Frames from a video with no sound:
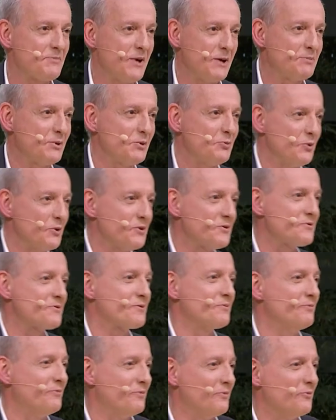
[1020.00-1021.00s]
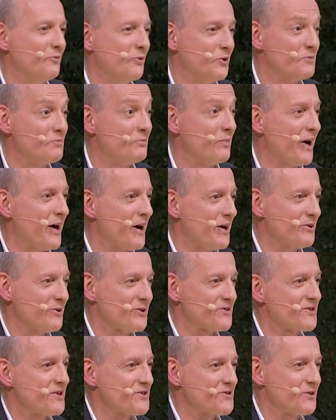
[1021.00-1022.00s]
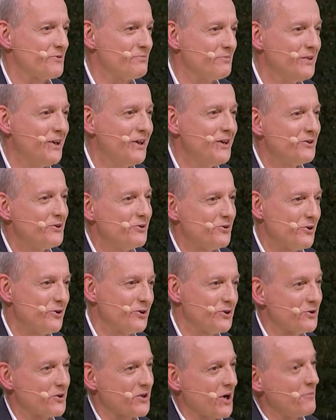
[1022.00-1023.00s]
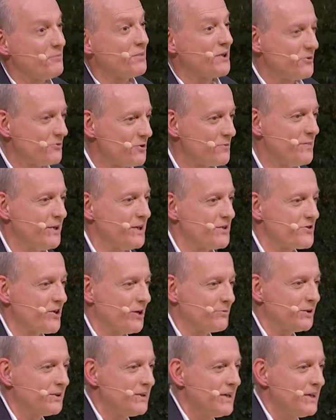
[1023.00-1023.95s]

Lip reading: people wouldn't buy your system or your company would be in trouble.